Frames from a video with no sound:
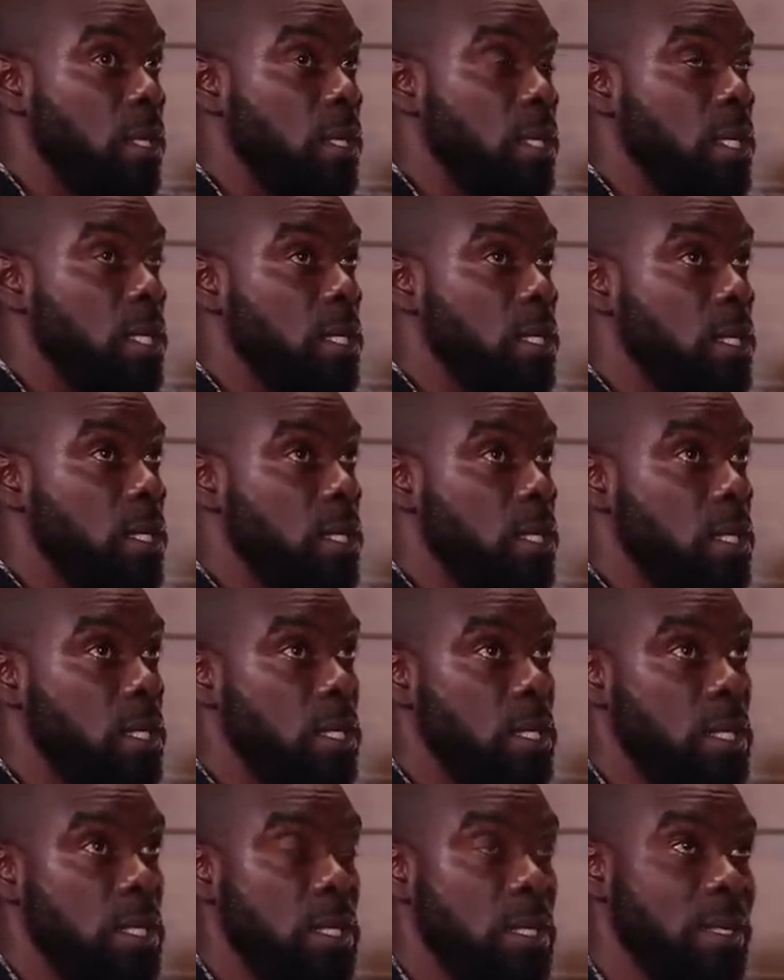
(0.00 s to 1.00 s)

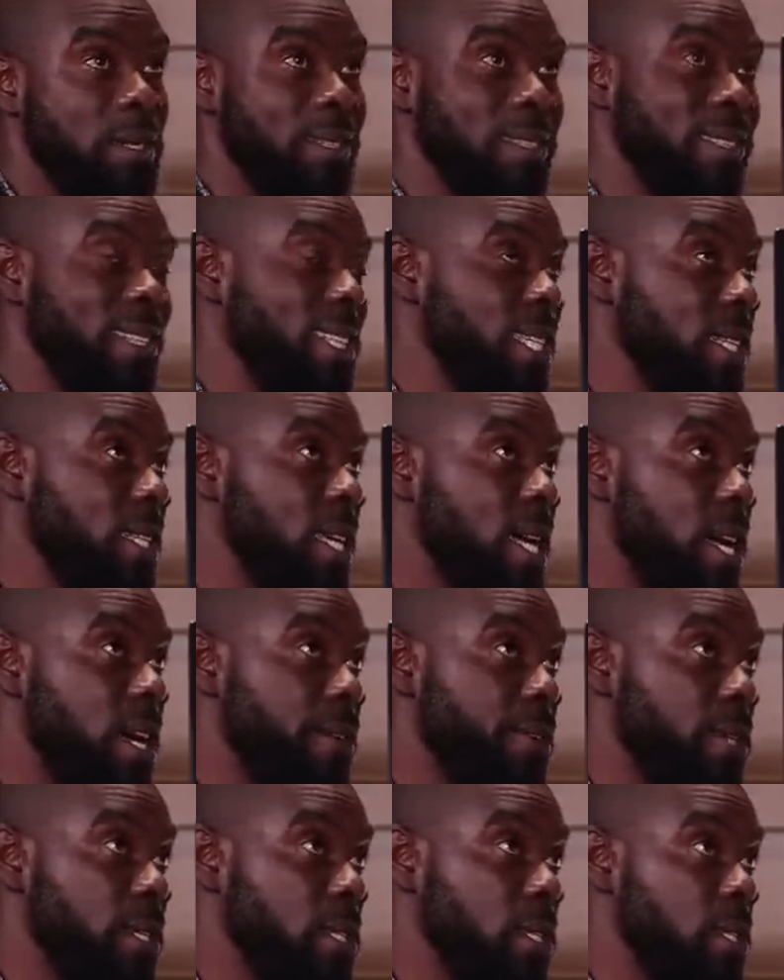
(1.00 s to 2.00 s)
this
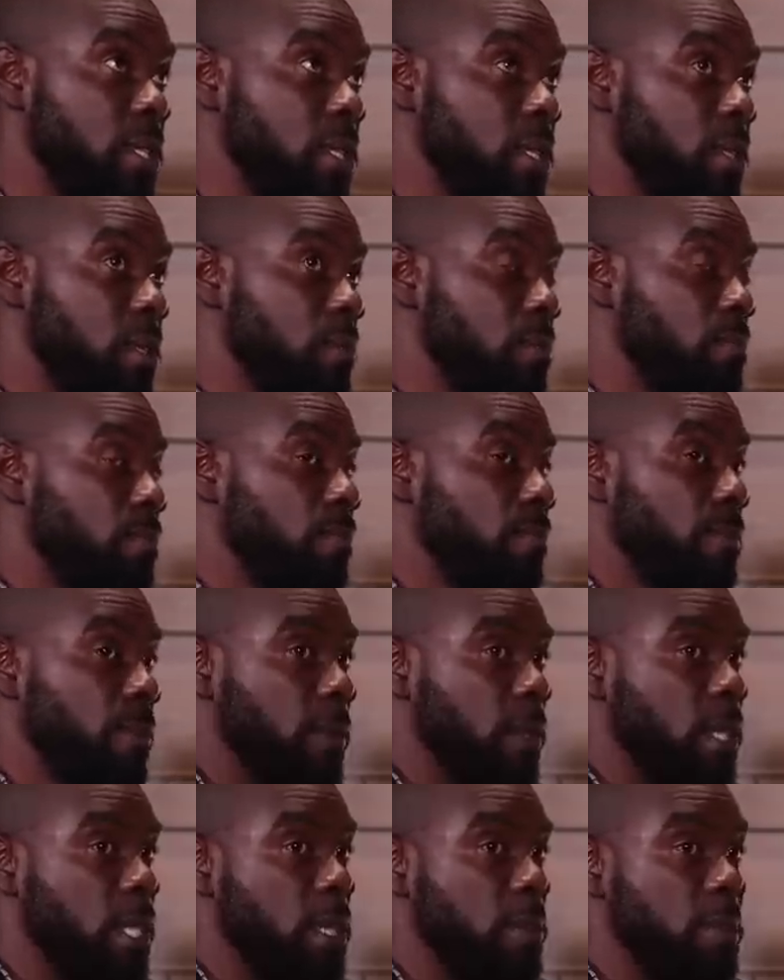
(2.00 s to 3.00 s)
guitarist
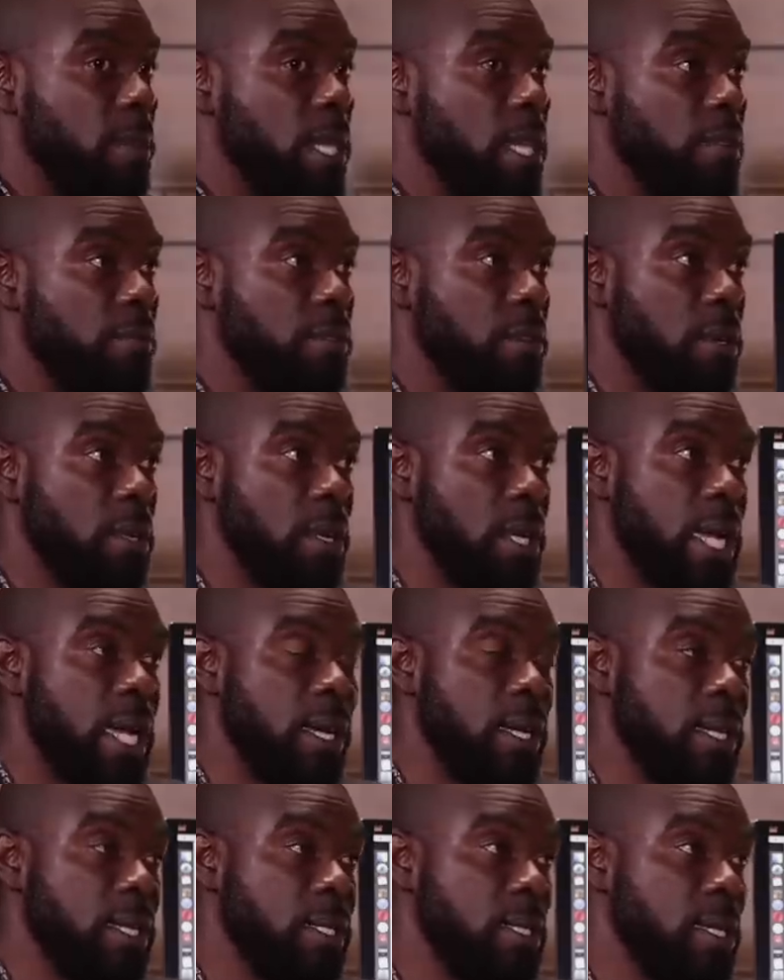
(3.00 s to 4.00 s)
named Neville
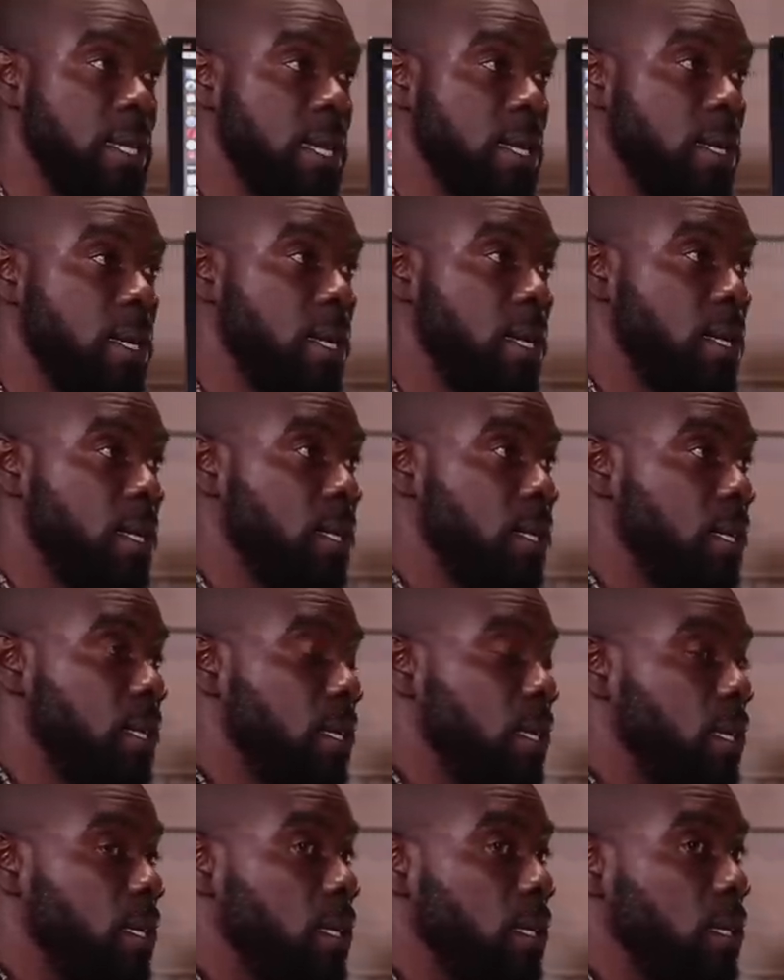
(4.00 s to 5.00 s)
Alexander.
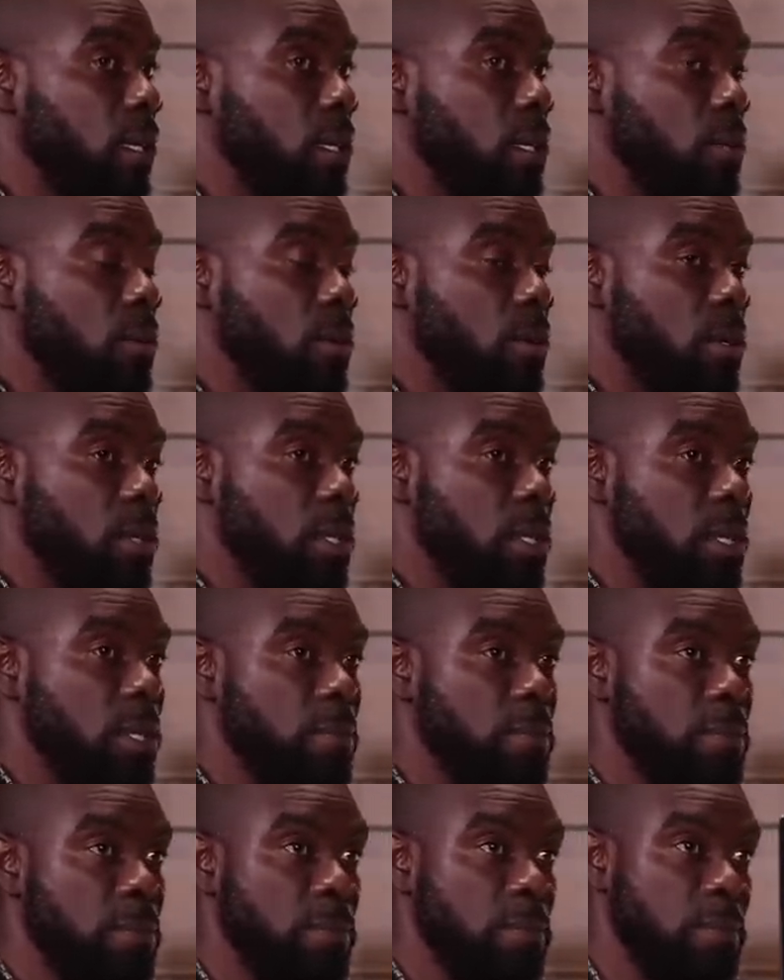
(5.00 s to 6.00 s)
Mm. You know,
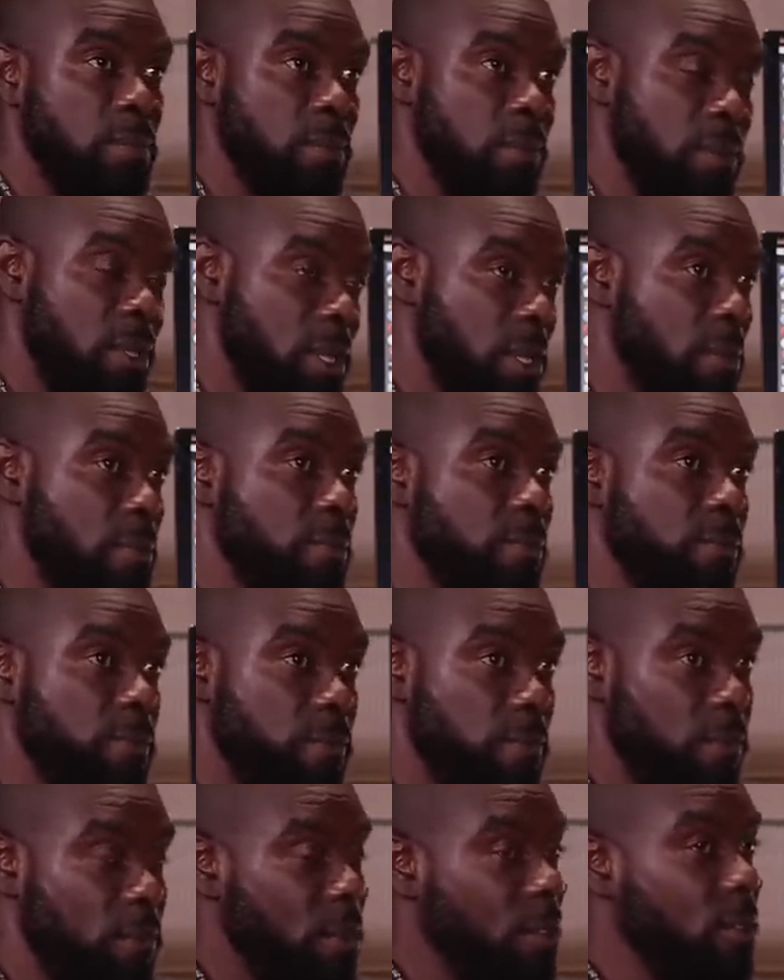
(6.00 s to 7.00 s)
him, him,
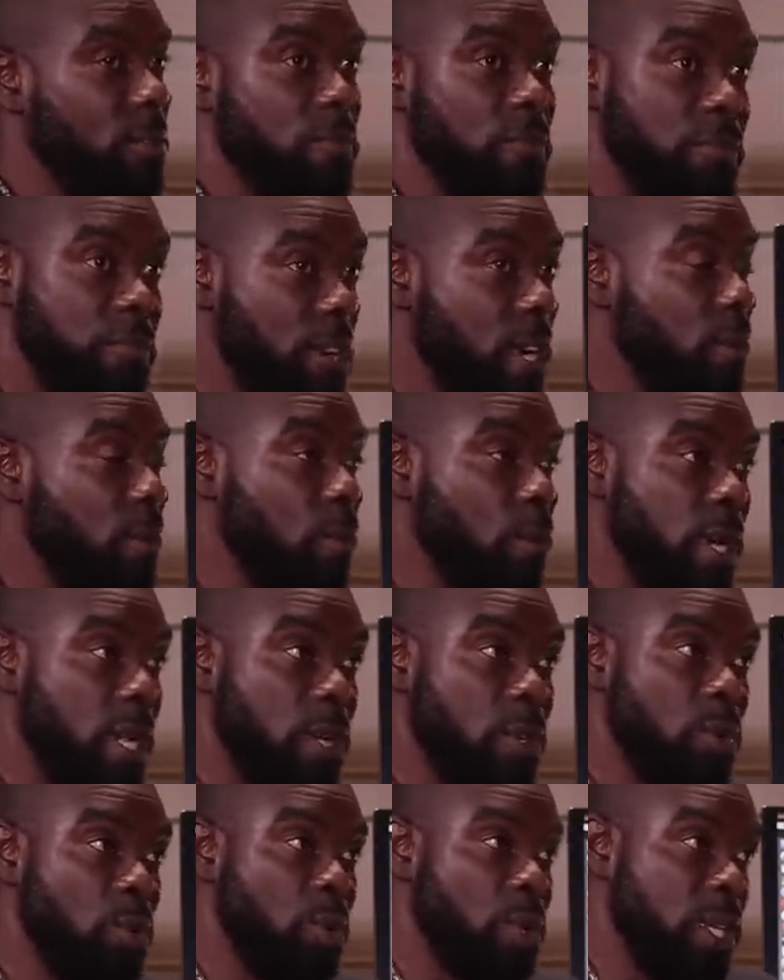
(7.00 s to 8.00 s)
him very well
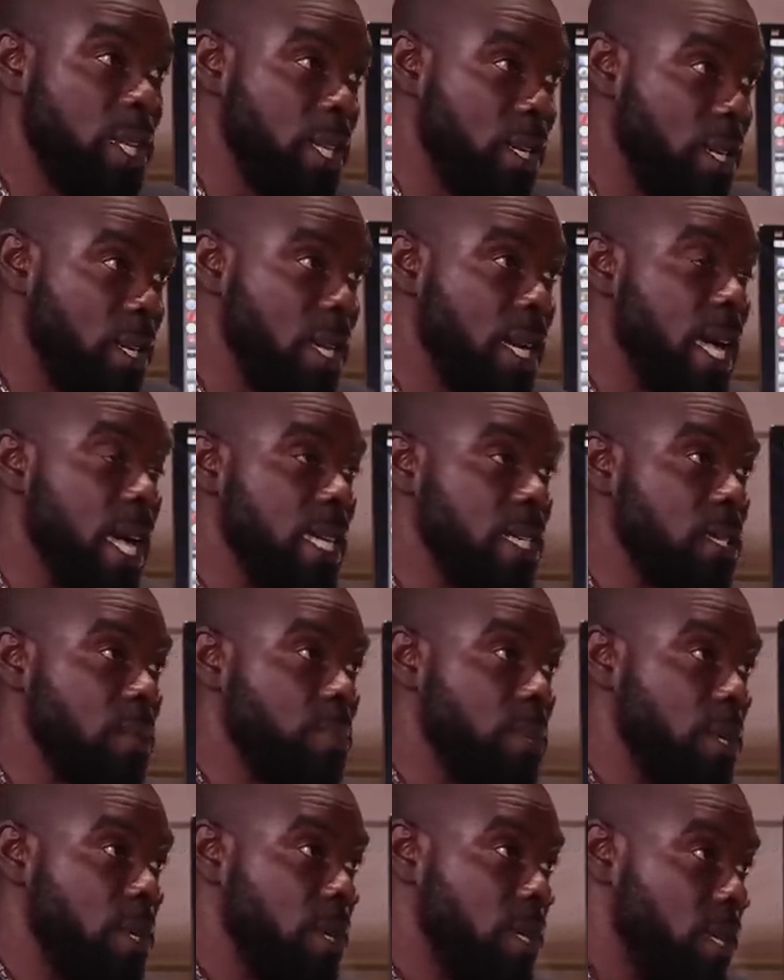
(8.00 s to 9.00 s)
known in the
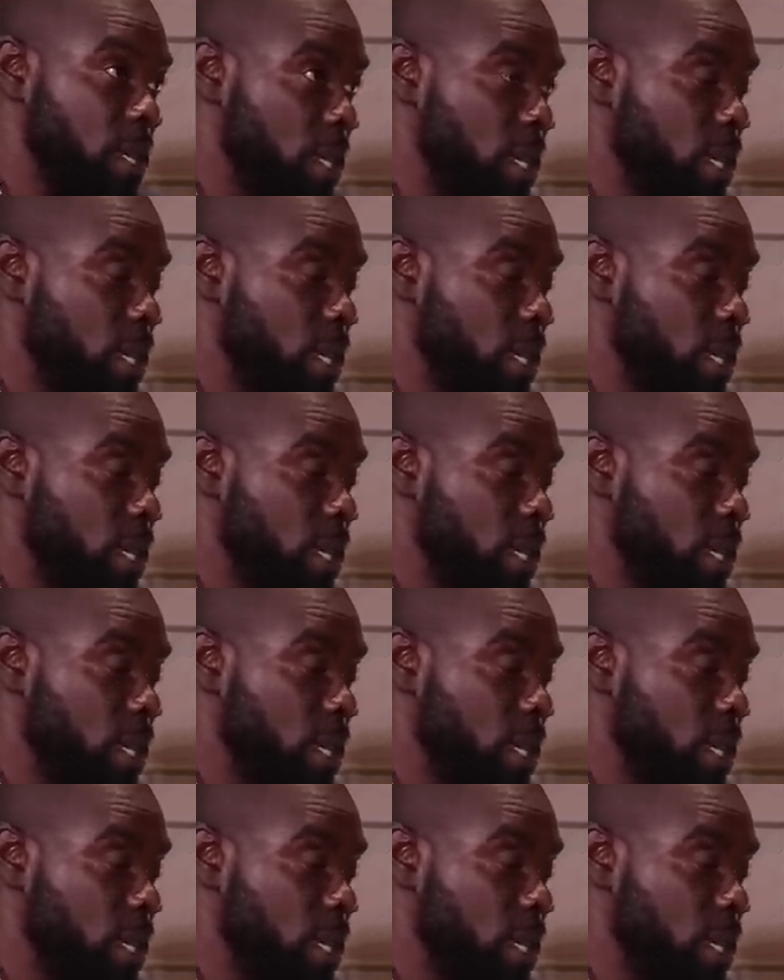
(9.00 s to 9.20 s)
gospel